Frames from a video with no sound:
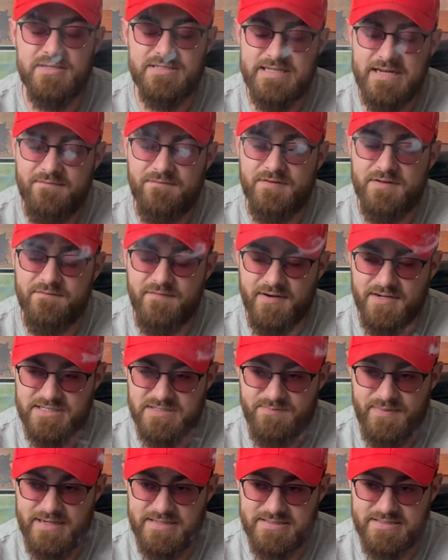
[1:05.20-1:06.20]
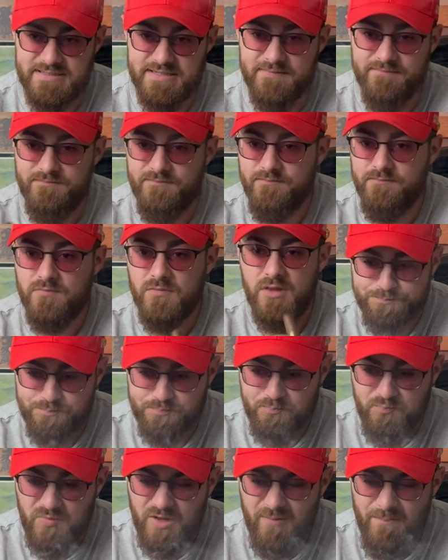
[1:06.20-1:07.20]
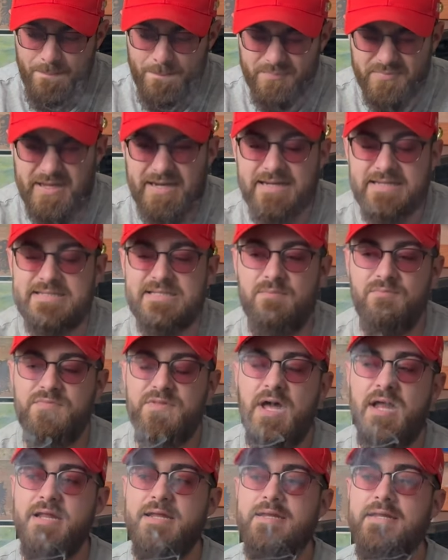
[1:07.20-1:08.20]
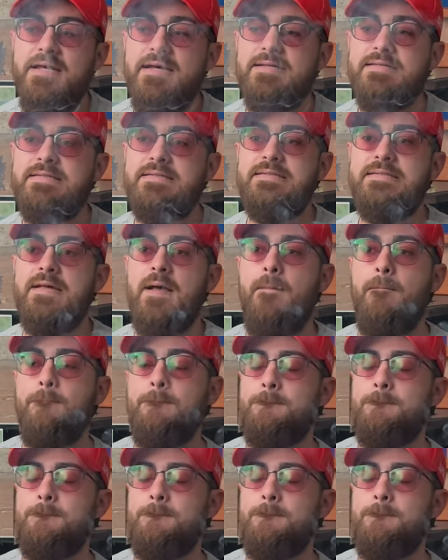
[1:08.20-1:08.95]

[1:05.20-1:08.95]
it's definitely very spicy. Getting some nuttiness.